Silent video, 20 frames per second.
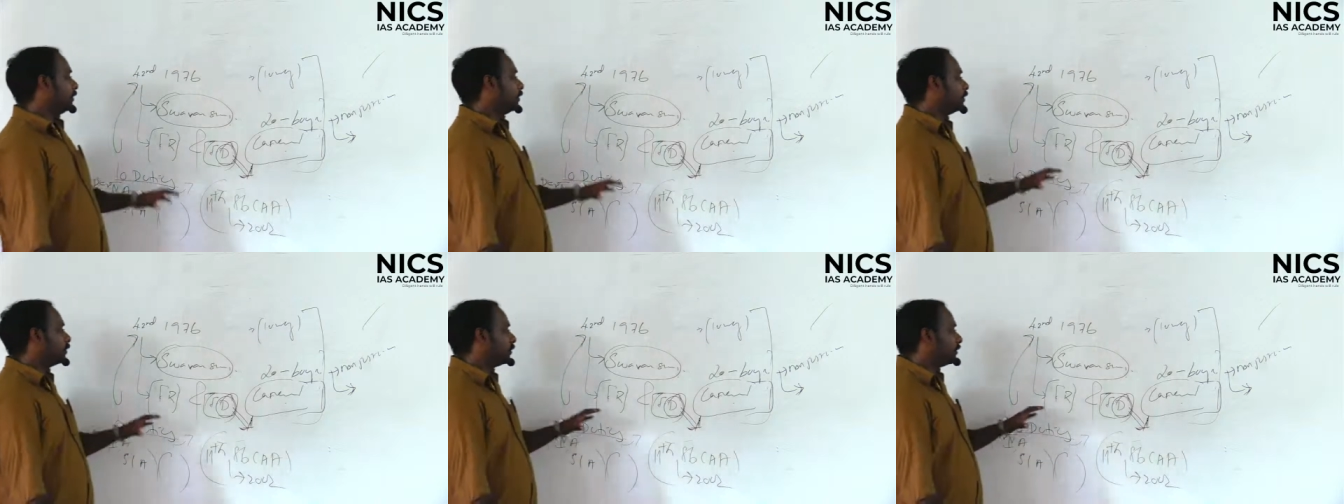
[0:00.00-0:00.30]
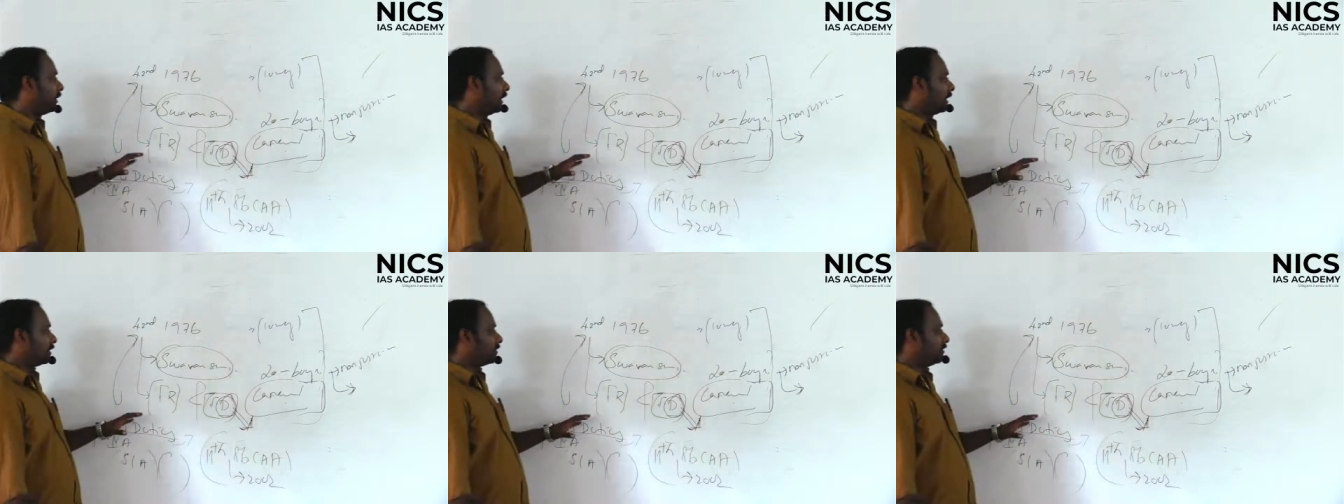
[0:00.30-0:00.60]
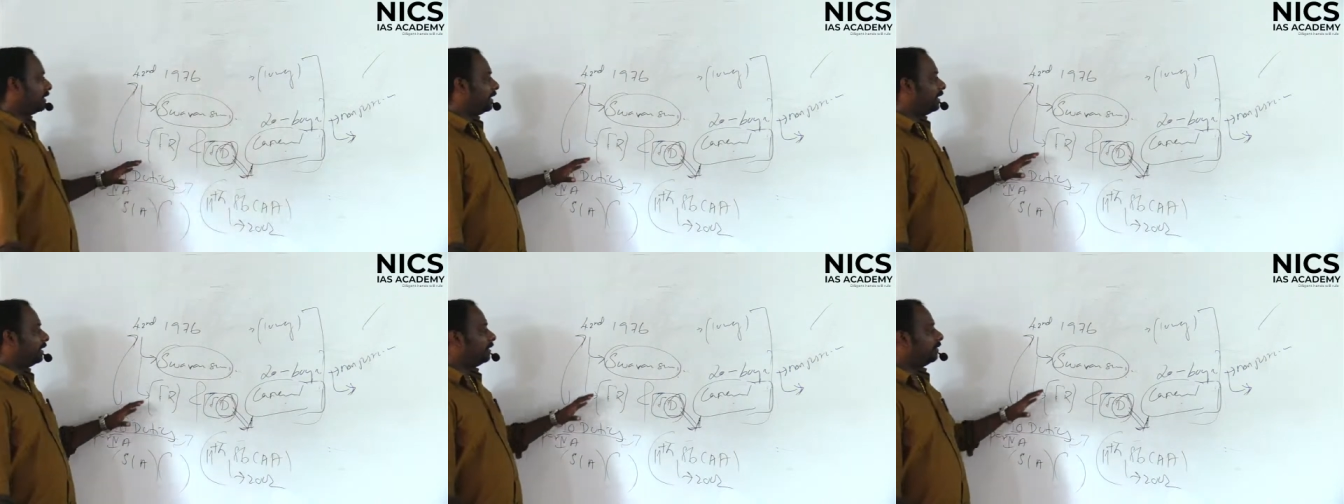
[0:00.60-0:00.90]
So that's
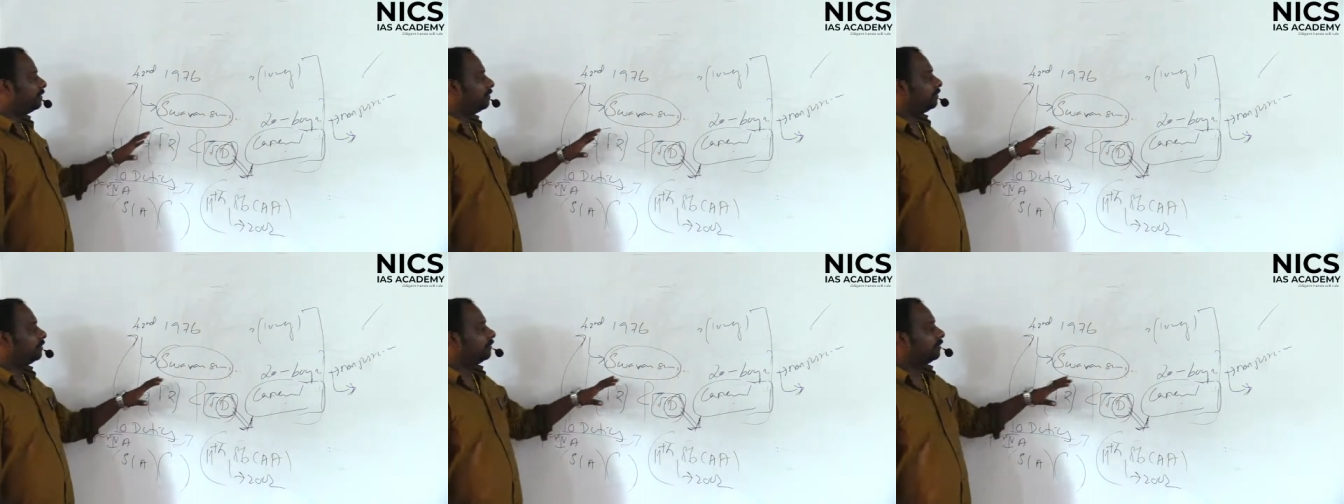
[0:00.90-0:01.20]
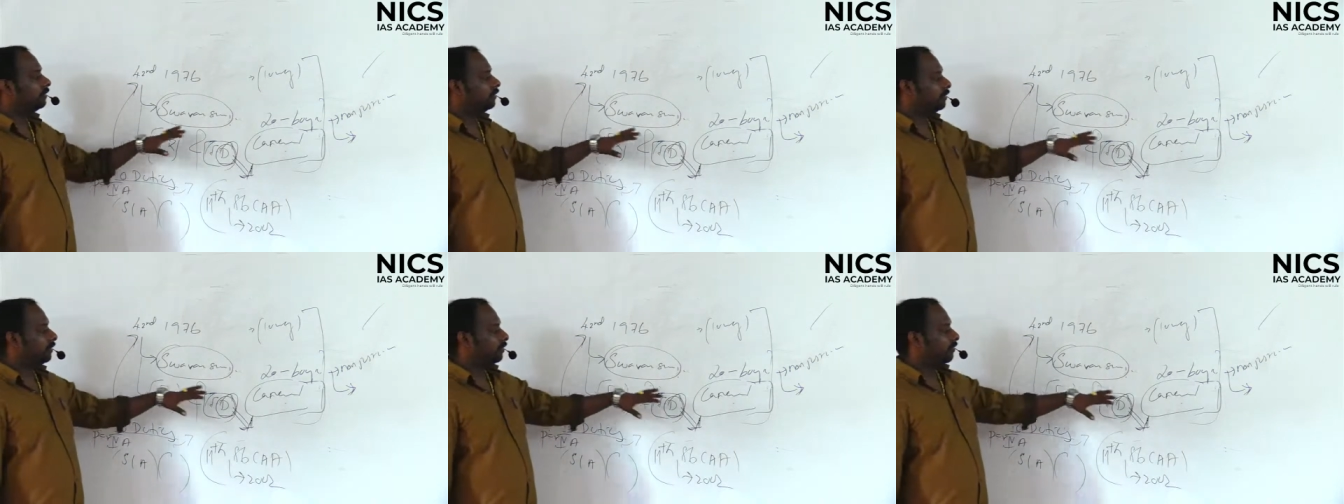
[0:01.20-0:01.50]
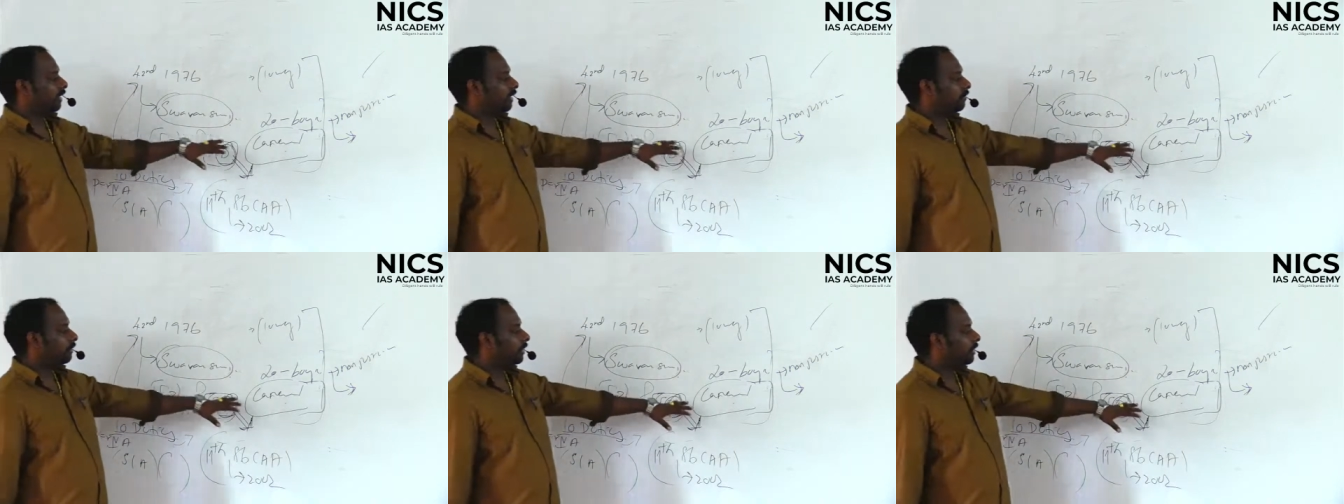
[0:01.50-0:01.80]
why
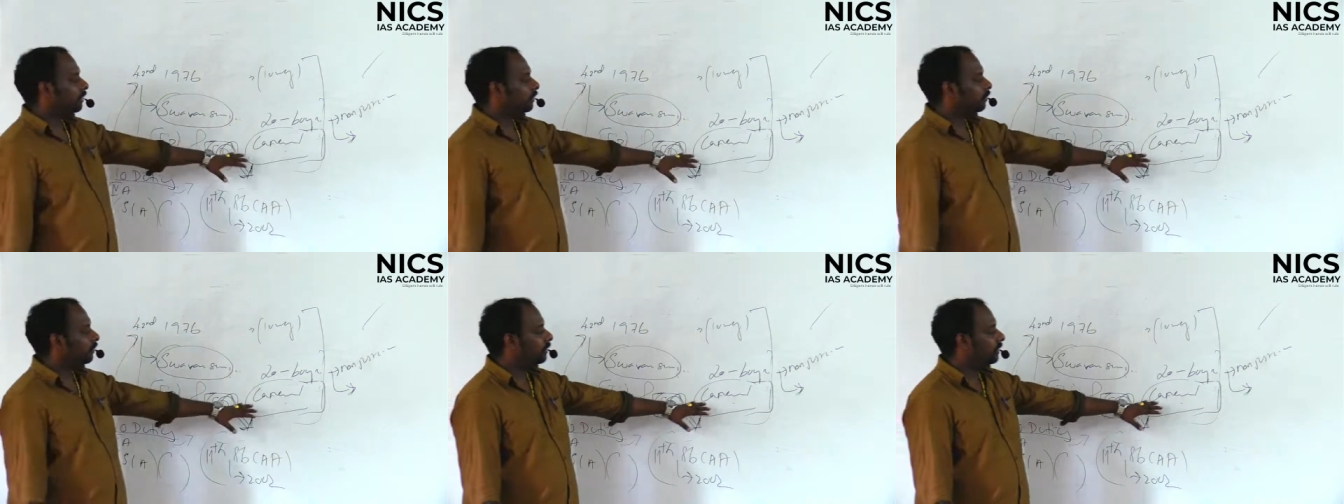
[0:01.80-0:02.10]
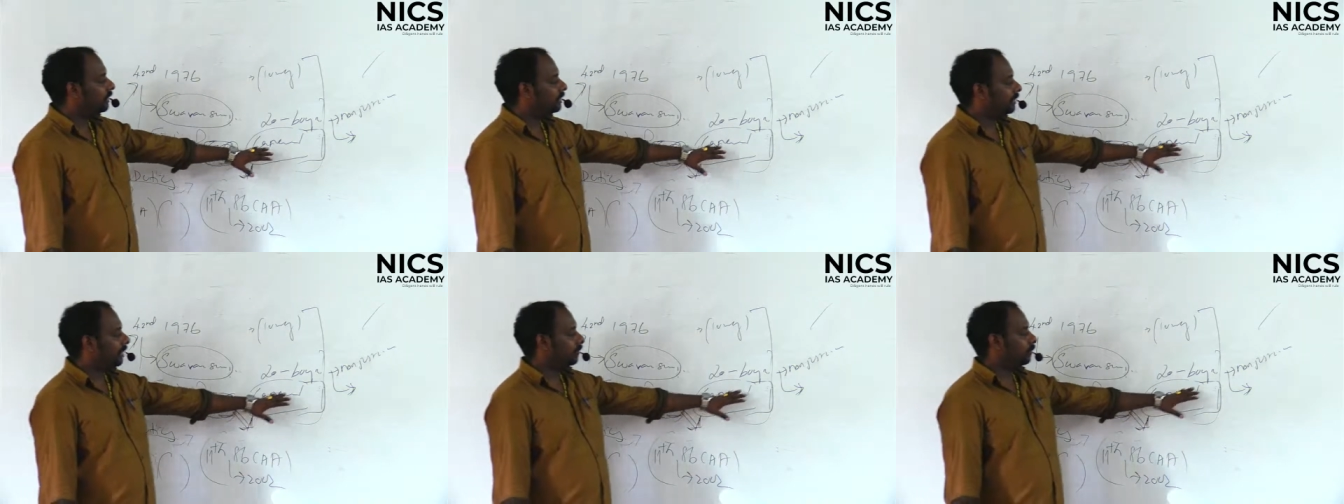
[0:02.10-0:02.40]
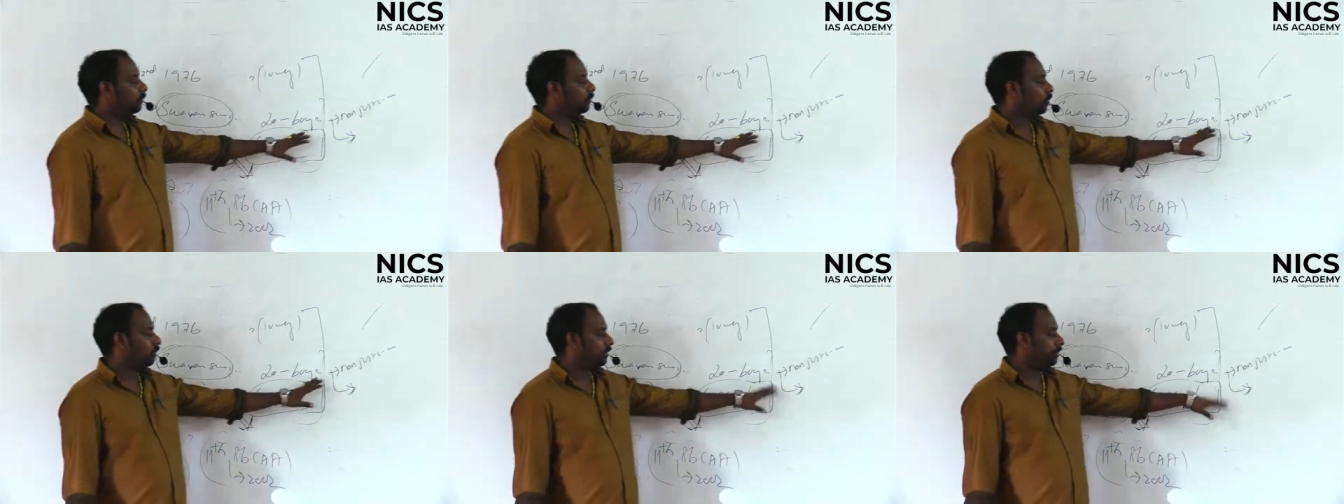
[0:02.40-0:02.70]
fundamental duties are
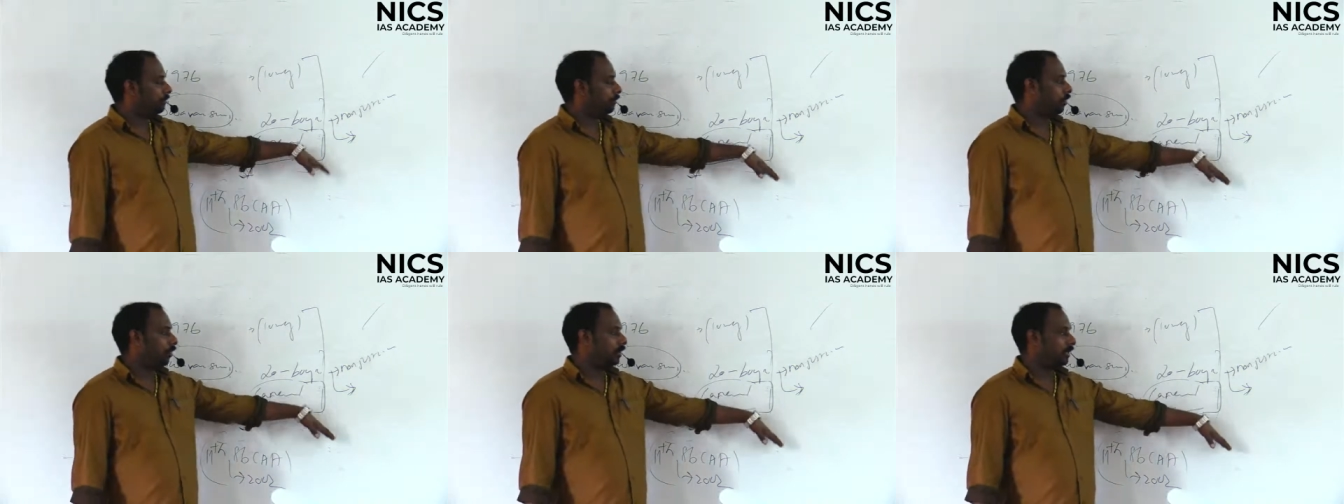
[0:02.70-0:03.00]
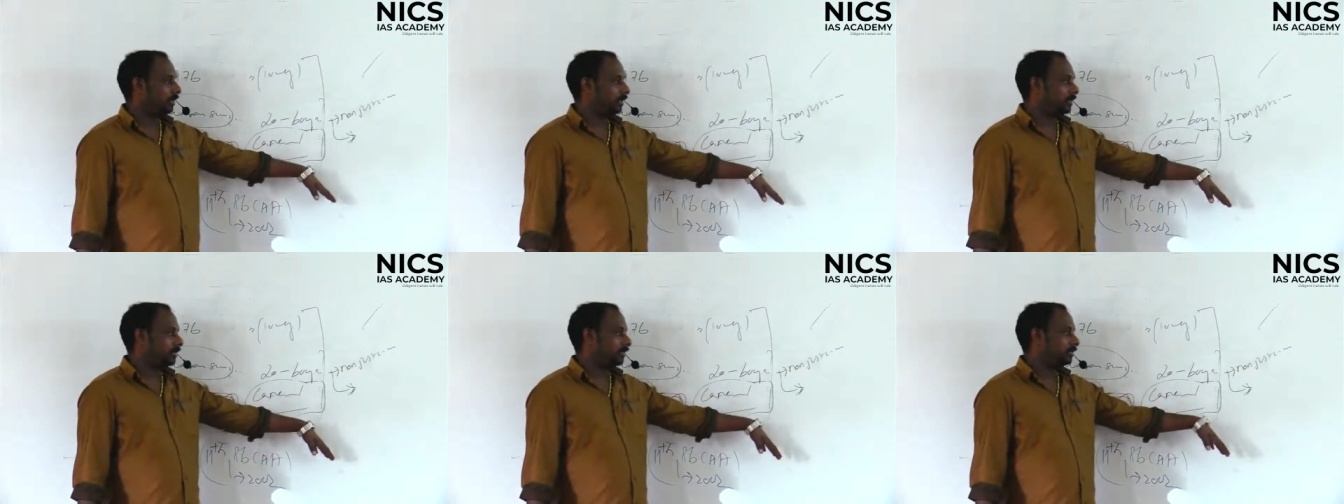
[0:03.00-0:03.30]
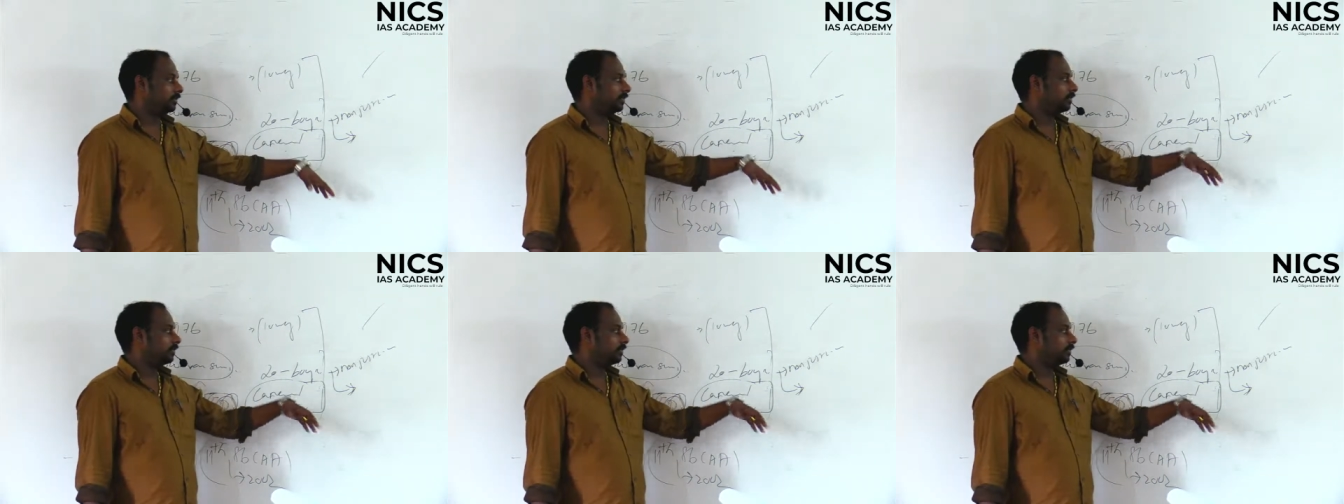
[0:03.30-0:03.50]
more important.